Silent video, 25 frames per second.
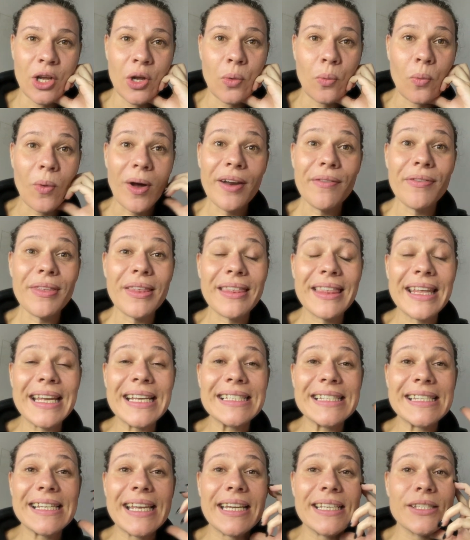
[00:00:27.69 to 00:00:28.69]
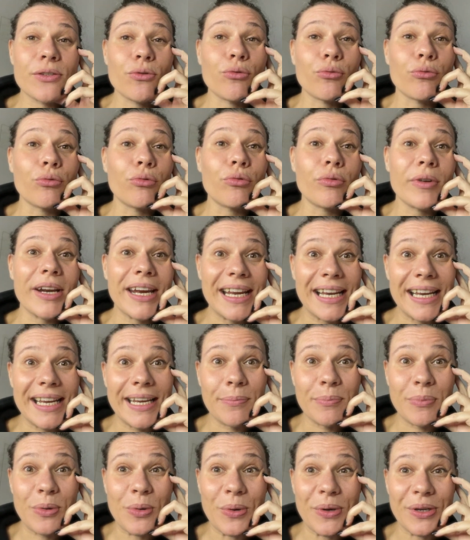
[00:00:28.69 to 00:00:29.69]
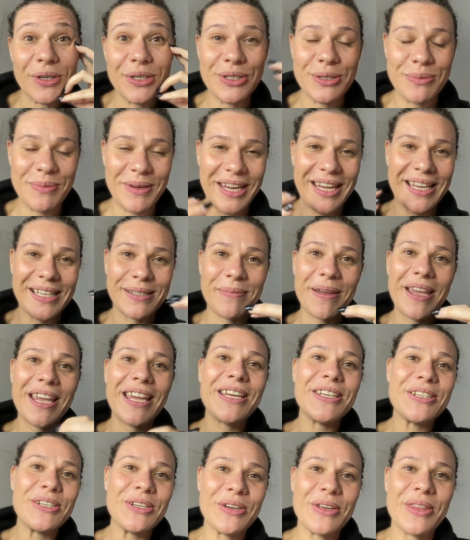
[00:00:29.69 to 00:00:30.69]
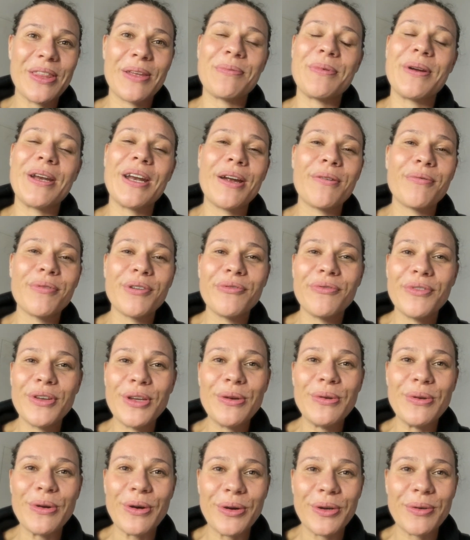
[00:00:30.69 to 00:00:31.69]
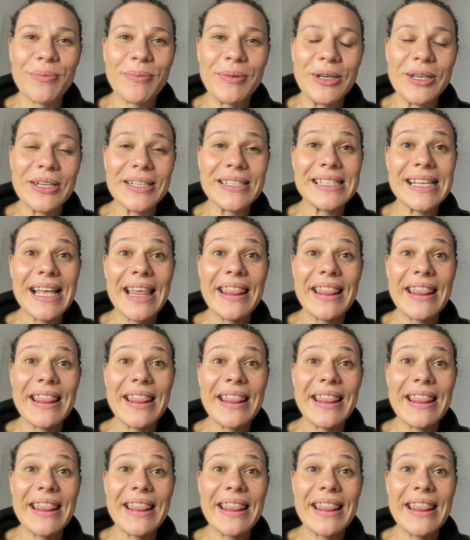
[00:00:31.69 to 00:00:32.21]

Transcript: One of the things that is really important to me is making sure that when I review notebooks